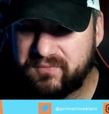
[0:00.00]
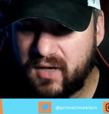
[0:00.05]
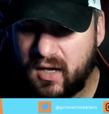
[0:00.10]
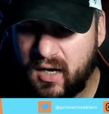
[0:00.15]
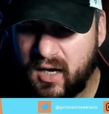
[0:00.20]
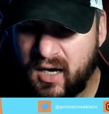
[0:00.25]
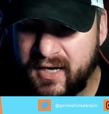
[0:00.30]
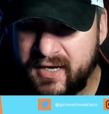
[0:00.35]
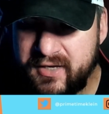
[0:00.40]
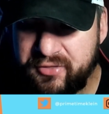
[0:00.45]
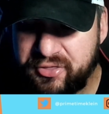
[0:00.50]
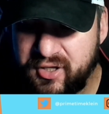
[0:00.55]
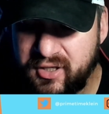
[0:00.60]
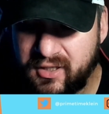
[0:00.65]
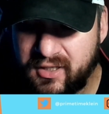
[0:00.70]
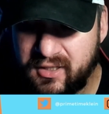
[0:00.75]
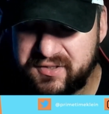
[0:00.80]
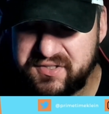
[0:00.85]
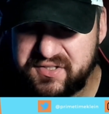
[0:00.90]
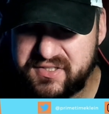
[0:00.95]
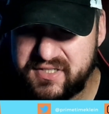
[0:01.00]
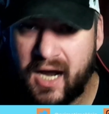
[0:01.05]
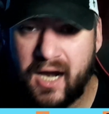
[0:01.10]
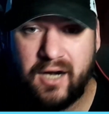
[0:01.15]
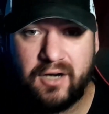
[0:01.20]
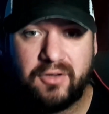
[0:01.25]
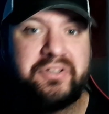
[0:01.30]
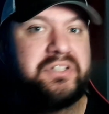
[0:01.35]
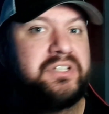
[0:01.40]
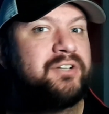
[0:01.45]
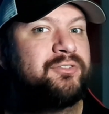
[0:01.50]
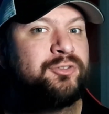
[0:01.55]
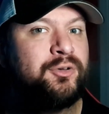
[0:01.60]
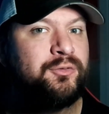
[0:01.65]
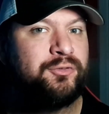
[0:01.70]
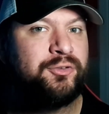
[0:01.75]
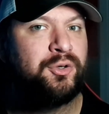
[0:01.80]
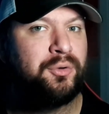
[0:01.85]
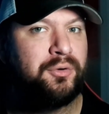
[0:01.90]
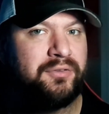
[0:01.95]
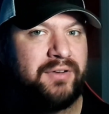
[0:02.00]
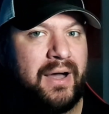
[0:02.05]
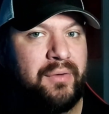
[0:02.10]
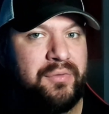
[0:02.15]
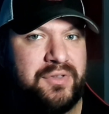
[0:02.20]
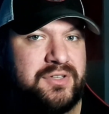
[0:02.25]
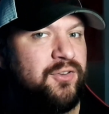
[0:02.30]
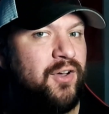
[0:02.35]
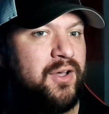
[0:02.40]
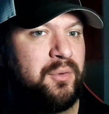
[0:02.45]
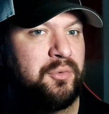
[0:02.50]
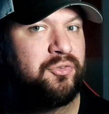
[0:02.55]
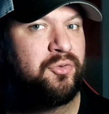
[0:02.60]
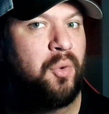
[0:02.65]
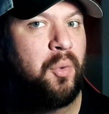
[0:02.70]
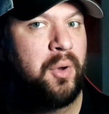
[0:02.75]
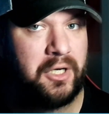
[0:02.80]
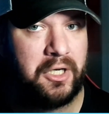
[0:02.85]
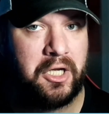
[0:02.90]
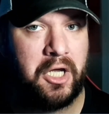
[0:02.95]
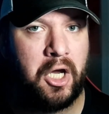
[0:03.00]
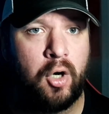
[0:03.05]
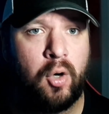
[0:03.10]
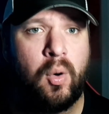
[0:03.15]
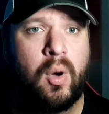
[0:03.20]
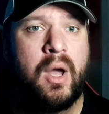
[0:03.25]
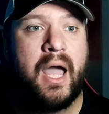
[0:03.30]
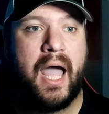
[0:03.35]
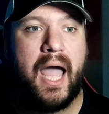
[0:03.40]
I think, an entirely different view of how this fight was going to go,